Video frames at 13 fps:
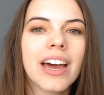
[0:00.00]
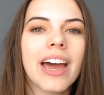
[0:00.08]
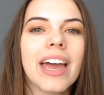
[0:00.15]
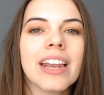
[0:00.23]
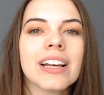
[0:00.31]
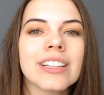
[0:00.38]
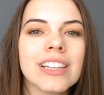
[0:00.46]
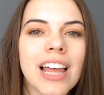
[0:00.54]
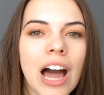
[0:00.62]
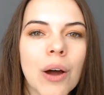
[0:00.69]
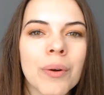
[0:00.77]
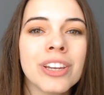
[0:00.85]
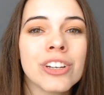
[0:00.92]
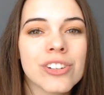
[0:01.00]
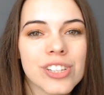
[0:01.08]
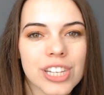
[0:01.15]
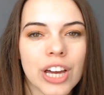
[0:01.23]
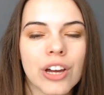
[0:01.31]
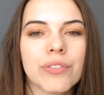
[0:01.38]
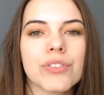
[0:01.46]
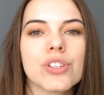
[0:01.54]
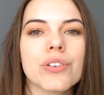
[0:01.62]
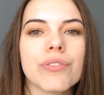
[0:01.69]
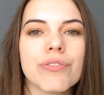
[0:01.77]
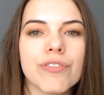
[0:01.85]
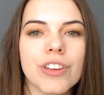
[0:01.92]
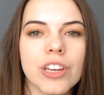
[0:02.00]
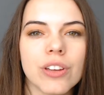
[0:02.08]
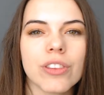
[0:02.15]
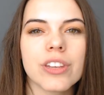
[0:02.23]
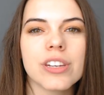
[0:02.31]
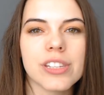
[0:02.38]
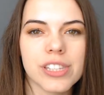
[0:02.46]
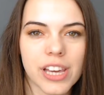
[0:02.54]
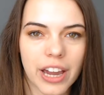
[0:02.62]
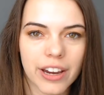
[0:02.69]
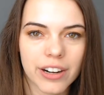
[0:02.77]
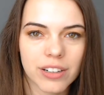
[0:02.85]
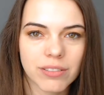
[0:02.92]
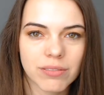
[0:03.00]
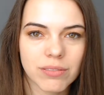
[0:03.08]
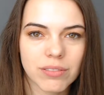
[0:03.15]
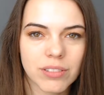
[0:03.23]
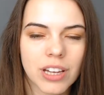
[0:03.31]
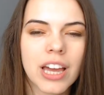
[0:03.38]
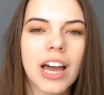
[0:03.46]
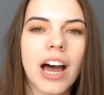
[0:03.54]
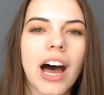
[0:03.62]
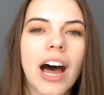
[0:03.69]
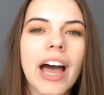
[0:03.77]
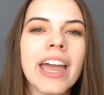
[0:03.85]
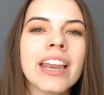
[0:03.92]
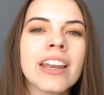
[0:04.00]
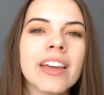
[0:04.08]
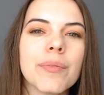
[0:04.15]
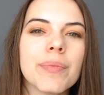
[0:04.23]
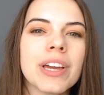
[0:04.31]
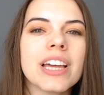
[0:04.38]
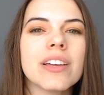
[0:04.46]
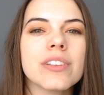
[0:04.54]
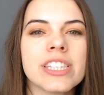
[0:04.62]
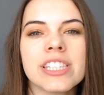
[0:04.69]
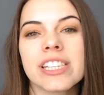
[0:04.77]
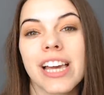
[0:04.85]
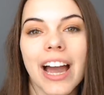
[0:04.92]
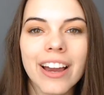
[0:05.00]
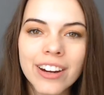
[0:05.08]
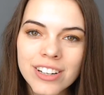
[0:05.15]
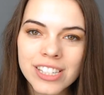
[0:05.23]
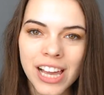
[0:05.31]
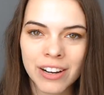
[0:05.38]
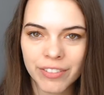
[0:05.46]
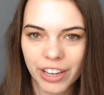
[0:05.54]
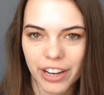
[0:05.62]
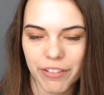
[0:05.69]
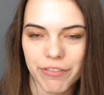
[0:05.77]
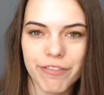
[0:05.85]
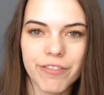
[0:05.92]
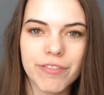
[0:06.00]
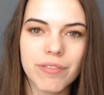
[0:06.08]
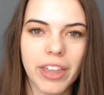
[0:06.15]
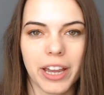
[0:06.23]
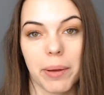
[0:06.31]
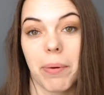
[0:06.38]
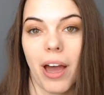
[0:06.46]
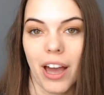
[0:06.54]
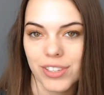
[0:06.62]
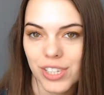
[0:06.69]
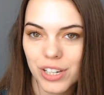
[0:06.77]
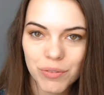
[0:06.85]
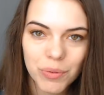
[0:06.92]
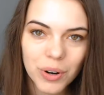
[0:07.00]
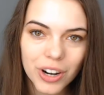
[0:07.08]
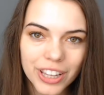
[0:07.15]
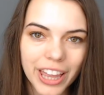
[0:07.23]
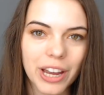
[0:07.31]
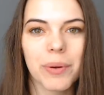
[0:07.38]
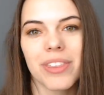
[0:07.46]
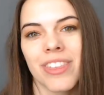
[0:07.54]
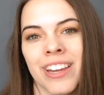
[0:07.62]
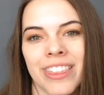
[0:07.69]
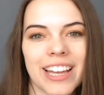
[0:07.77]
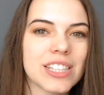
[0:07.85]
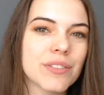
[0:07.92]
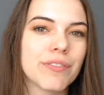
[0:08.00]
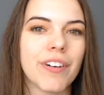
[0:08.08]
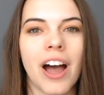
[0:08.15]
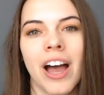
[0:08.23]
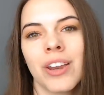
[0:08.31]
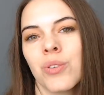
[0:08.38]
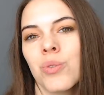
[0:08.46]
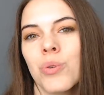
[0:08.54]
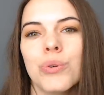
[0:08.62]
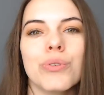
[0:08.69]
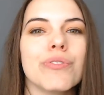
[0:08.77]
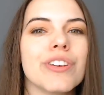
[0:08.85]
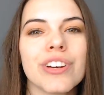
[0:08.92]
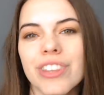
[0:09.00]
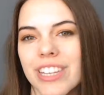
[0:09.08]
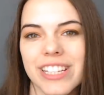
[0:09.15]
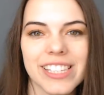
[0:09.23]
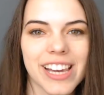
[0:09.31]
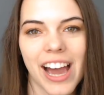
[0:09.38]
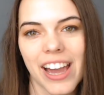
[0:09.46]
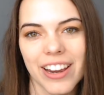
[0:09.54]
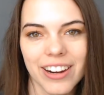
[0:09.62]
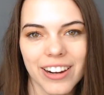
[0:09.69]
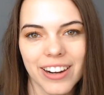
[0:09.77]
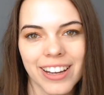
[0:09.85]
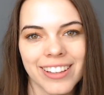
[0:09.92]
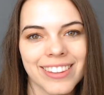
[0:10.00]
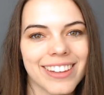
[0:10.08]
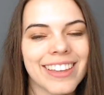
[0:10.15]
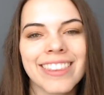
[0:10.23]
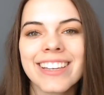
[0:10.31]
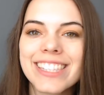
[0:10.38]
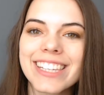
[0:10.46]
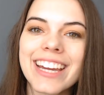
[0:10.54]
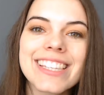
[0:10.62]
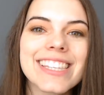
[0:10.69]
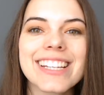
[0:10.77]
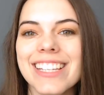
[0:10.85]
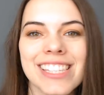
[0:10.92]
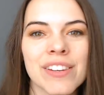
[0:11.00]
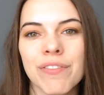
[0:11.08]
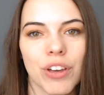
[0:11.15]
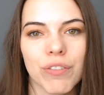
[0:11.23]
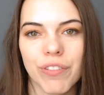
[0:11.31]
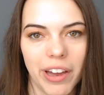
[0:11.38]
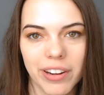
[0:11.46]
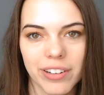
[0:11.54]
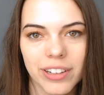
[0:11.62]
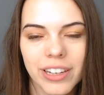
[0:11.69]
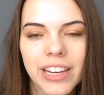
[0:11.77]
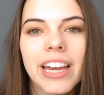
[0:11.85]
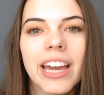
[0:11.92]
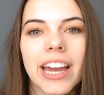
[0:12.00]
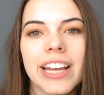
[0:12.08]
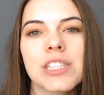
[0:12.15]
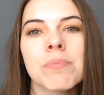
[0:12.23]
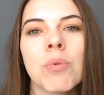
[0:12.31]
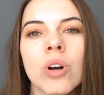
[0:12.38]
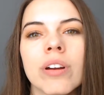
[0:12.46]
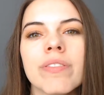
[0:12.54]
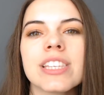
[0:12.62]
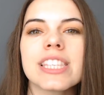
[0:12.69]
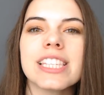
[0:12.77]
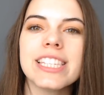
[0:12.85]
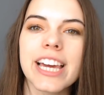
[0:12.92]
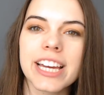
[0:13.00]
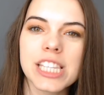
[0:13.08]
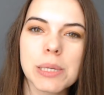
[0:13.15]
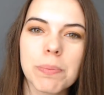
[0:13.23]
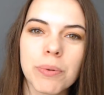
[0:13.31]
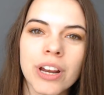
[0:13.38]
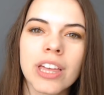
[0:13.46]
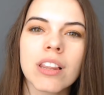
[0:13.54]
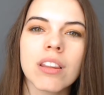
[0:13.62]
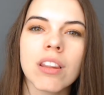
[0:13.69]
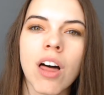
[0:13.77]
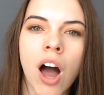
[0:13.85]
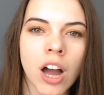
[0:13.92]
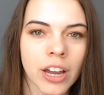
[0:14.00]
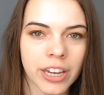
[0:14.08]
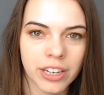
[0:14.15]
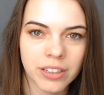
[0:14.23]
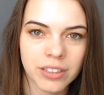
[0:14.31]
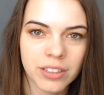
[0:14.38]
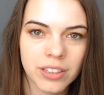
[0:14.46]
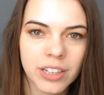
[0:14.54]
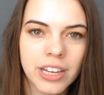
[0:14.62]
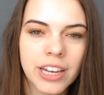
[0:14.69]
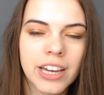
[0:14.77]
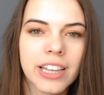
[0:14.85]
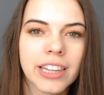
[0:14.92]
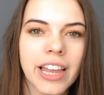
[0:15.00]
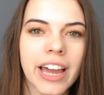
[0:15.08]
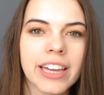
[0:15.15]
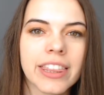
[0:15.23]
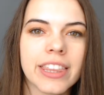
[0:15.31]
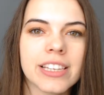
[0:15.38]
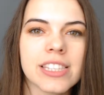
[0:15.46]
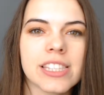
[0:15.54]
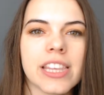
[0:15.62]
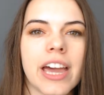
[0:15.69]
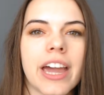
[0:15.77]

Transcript: and allowing yourself to feel the desire. And desire is kind of like a positive word, like we think that's fun. Ooh, feel the desire. And in this case, it doesn't feel fun. It's more of this desperate longing, like this